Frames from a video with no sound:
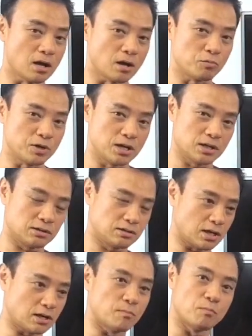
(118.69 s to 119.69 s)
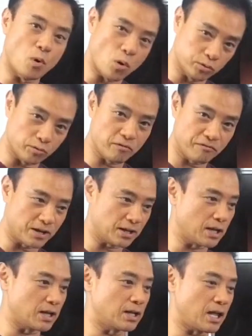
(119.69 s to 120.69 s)
We take a mold of your feet
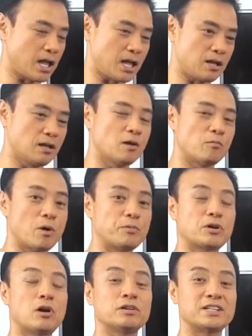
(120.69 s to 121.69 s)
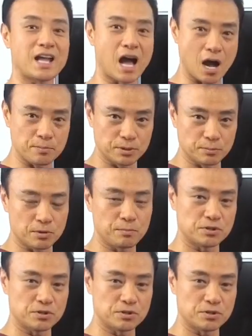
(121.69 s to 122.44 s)
in what we call the optimal